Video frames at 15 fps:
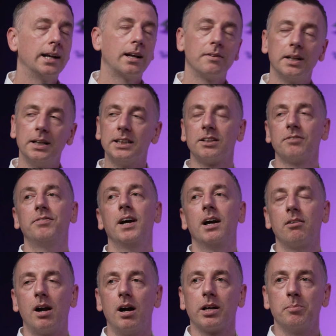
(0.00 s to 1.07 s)
and I think there's a
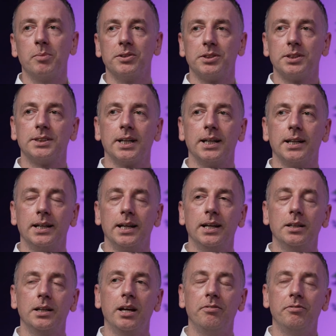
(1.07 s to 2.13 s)
fair argument to
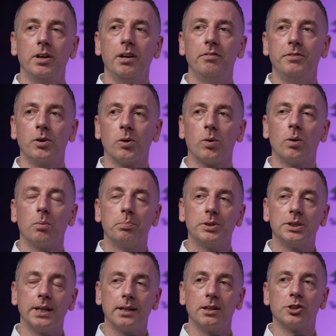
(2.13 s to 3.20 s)
say if you're a
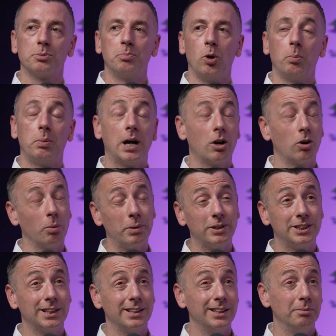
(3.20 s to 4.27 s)
particular small party or
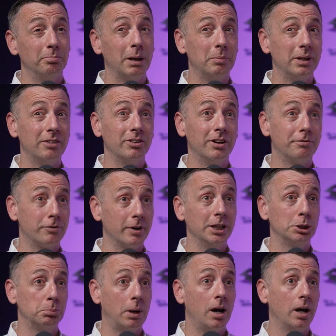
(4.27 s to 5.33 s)
particularly maybe even a
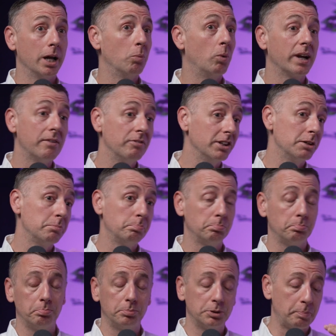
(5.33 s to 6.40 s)
fringe party, whatever the
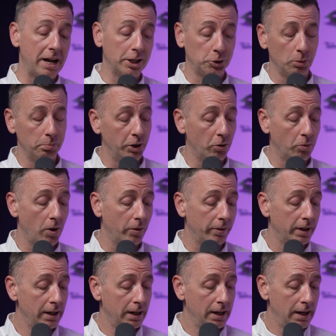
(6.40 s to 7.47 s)
spectrum you're
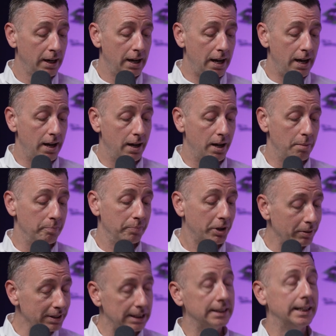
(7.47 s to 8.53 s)
on,
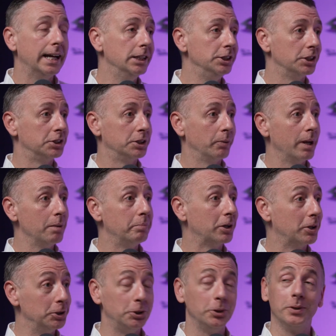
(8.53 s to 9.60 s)
there is a danger to it
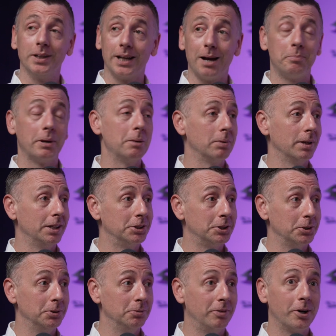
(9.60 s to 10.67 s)
because you can get people
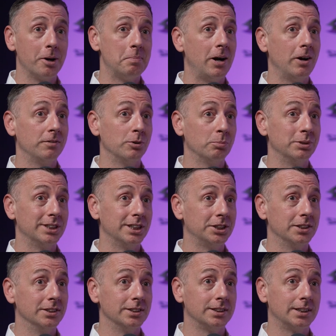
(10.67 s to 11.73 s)
into very powerful
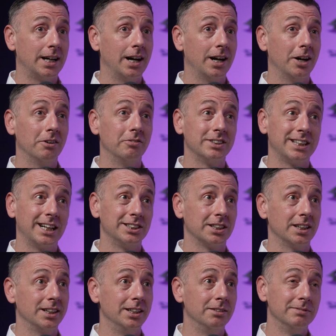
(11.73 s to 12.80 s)
positions that have
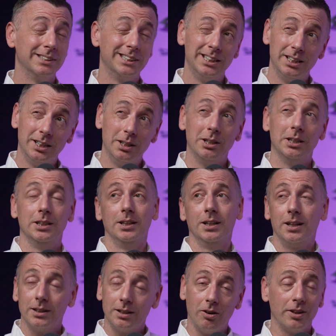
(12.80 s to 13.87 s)
essentially
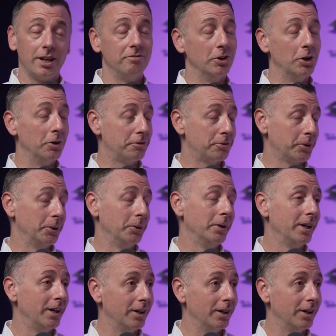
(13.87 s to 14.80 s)
got their vote through,